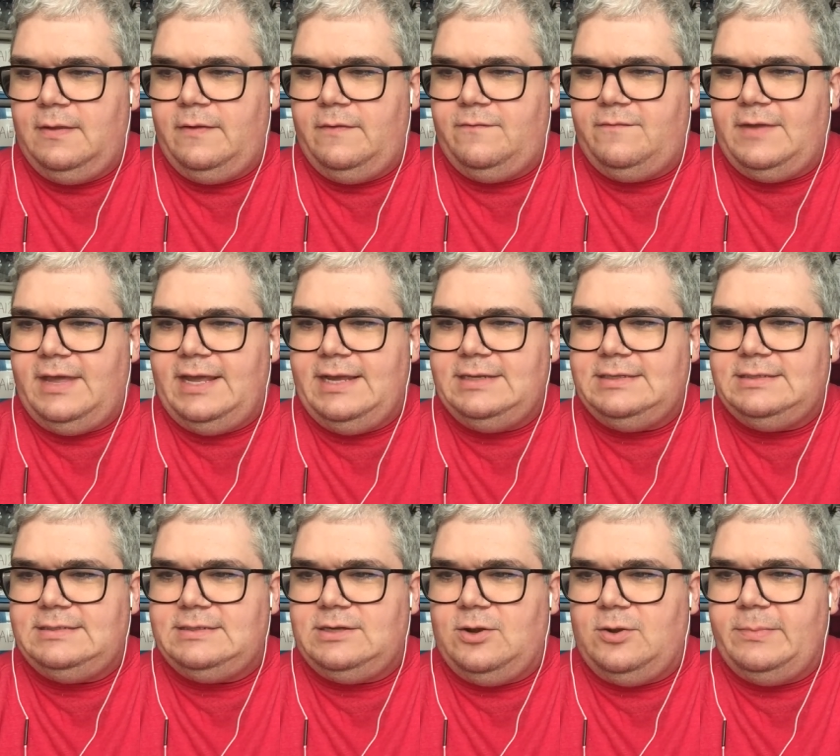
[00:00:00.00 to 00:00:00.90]

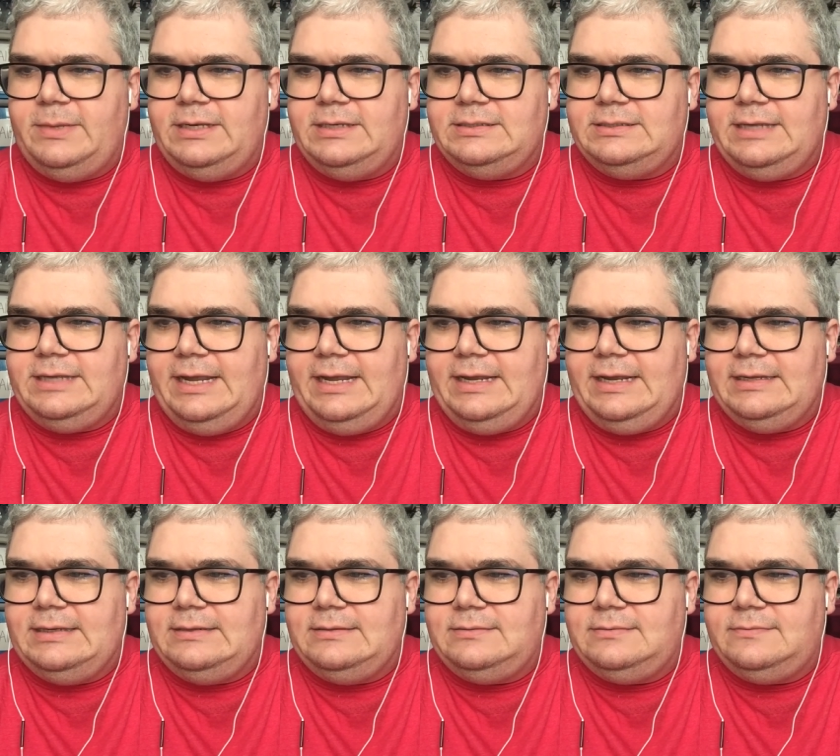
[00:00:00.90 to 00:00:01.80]
face, told me to take
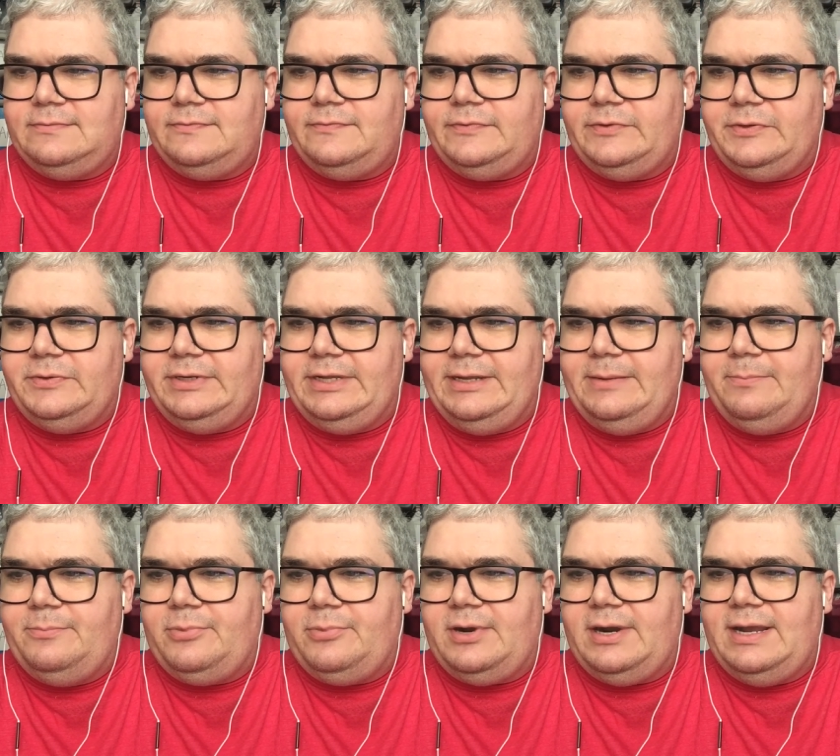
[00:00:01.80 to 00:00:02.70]
a few deep
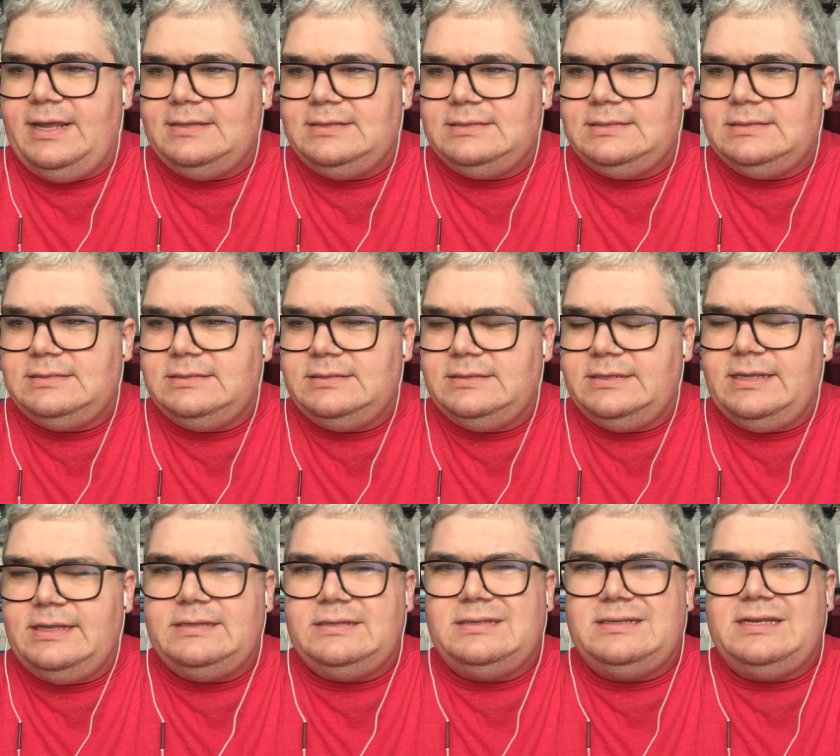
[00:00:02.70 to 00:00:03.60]
breaths,
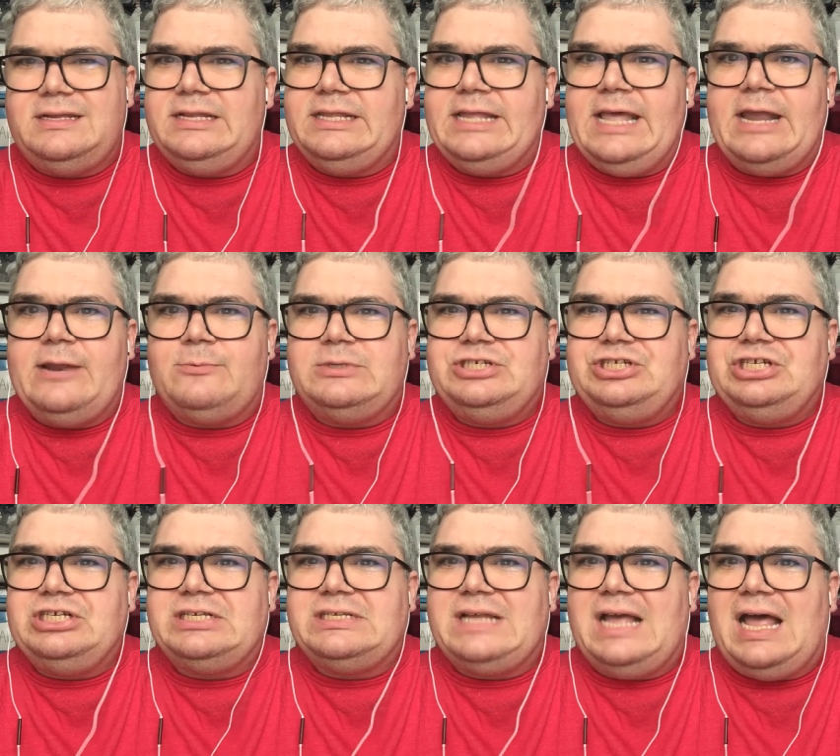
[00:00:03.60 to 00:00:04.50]
that it was
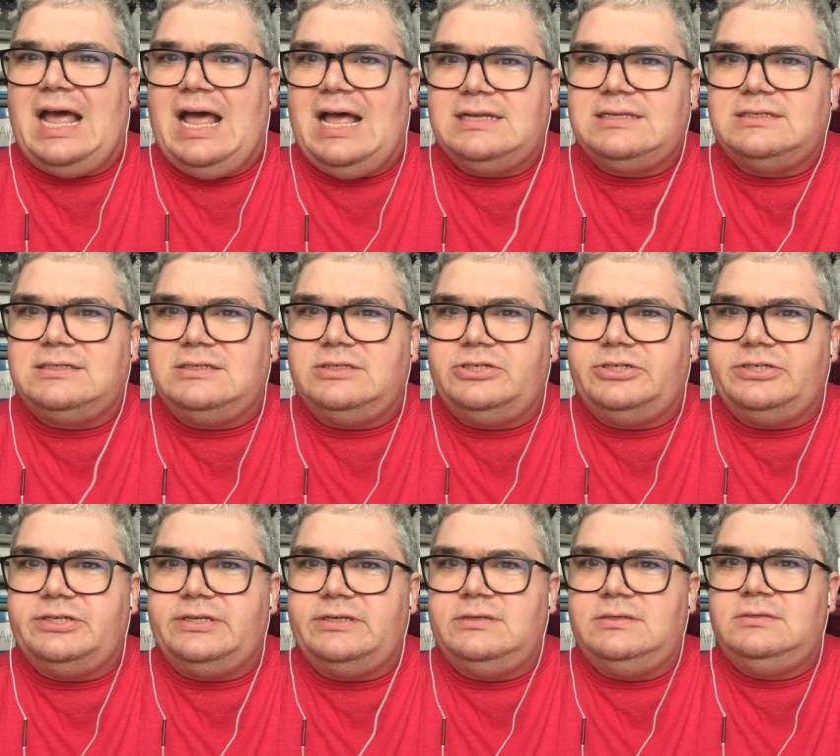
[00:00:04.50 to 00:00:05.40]
just
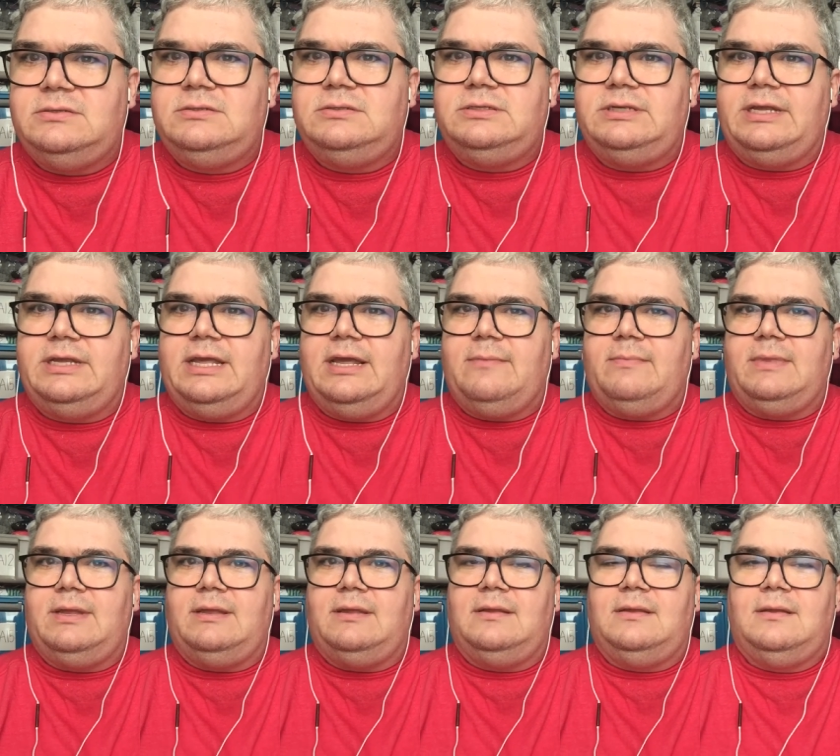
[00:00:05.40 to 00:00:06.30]
oxygen to get
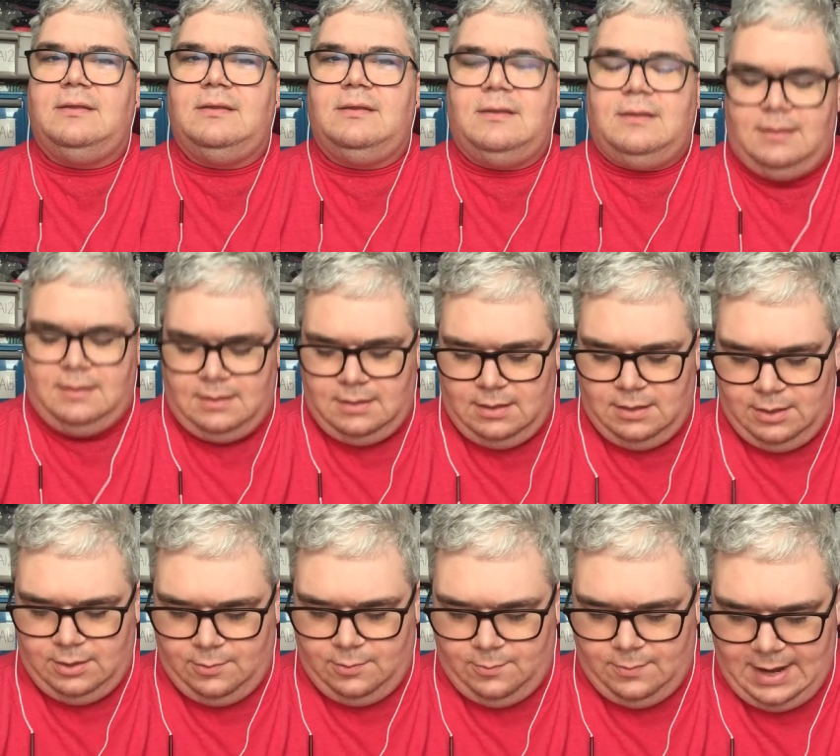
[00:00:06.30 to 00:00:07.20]
me
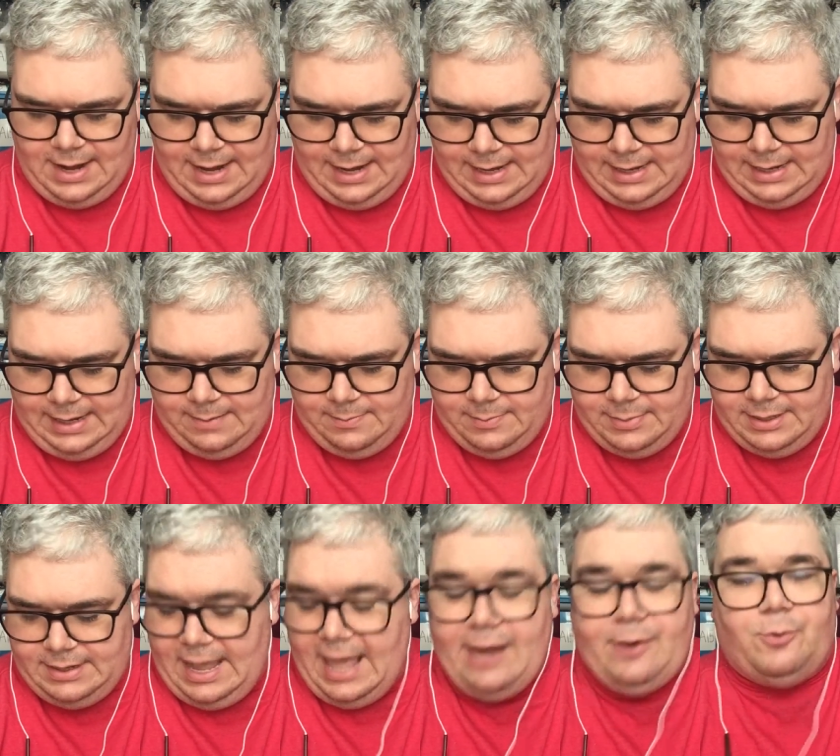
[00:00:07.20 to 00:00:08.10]
ready,
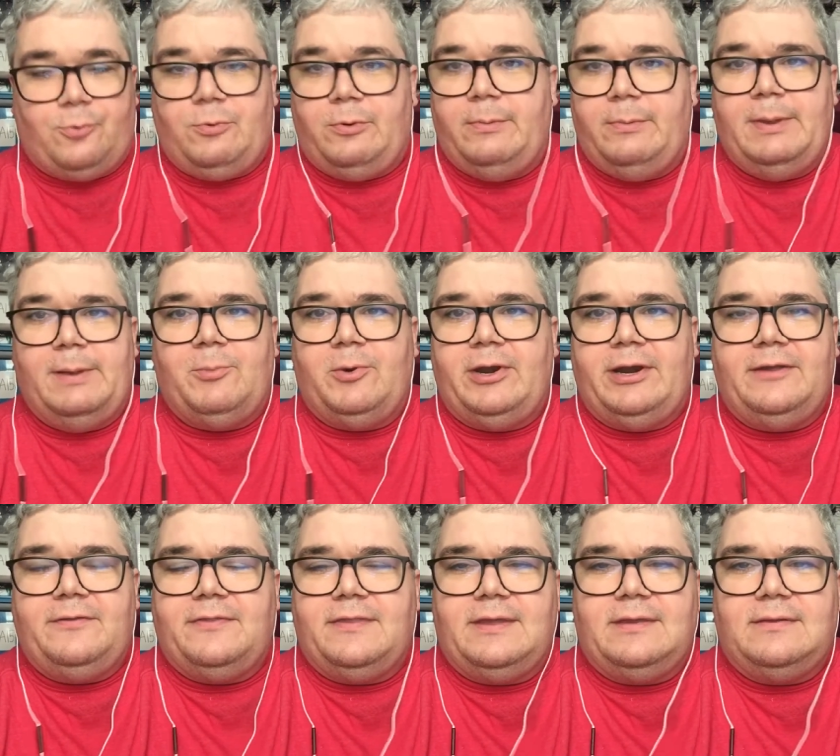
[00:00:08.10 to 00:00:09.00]
but I don't remember
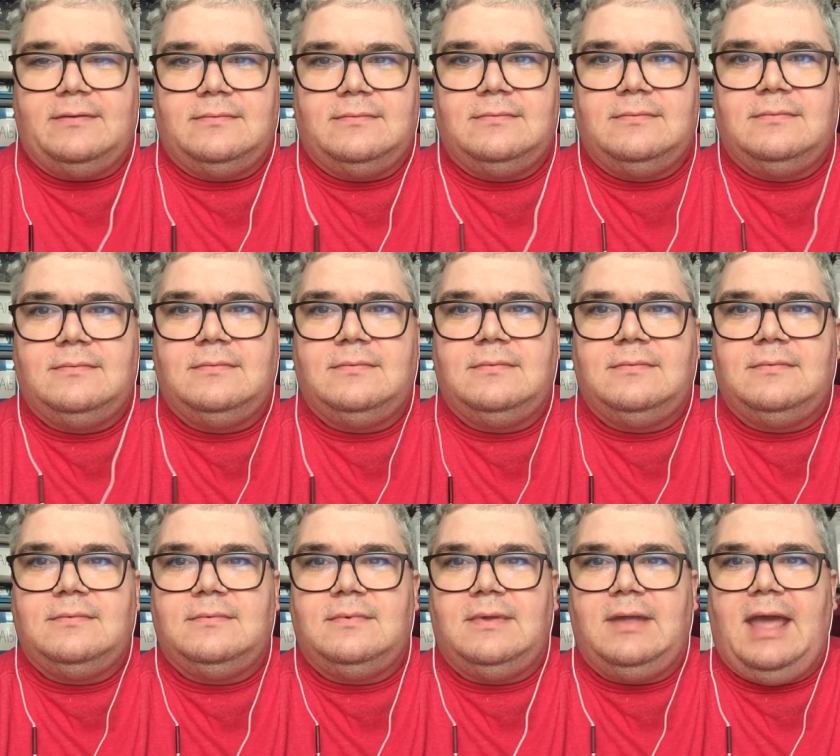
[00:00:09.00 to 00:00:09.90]
anything
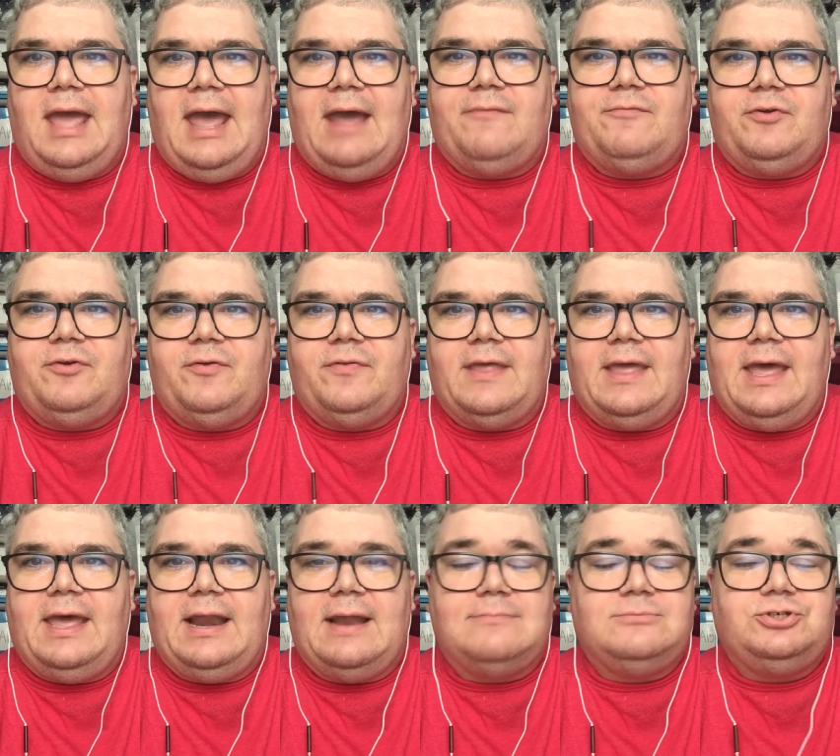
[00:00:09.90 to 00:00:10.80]
after
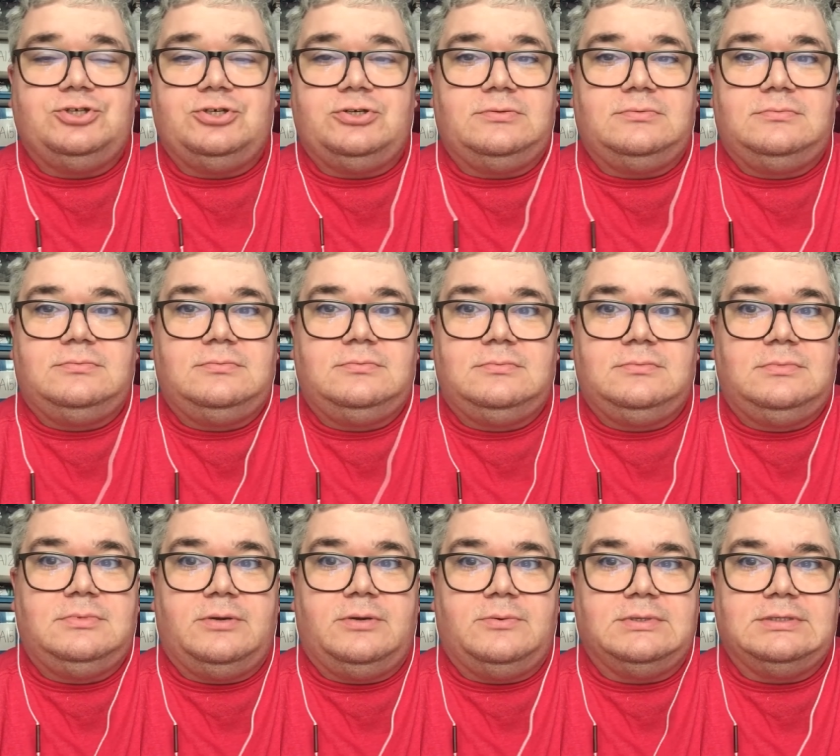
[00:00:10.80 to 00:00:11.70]
that. I'm sure
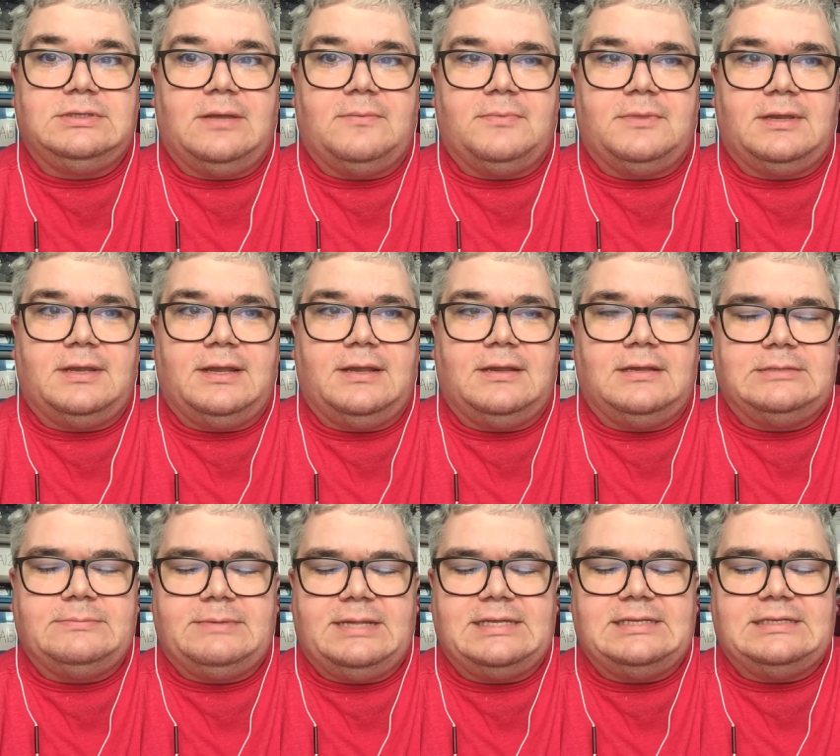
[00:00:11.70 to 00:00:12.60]
there was something
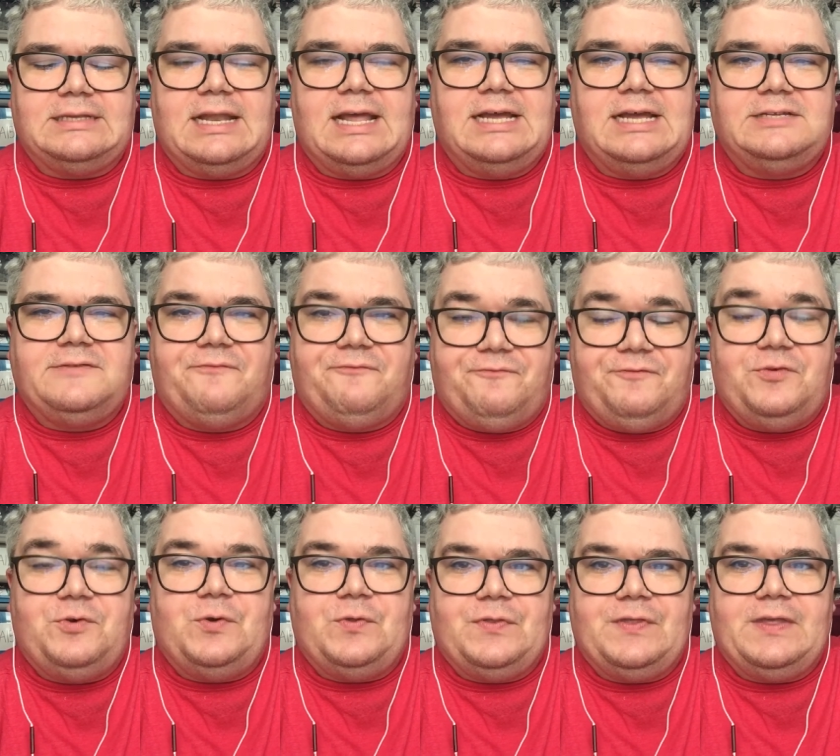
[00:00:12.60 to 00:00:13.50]
else, but that's the last
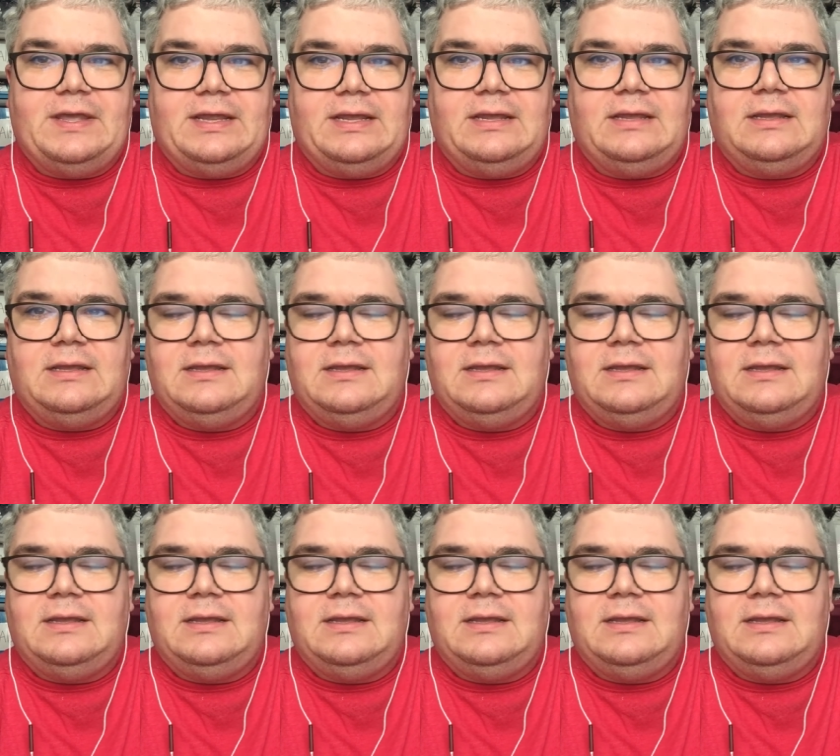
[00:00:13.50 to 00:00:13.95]
full thing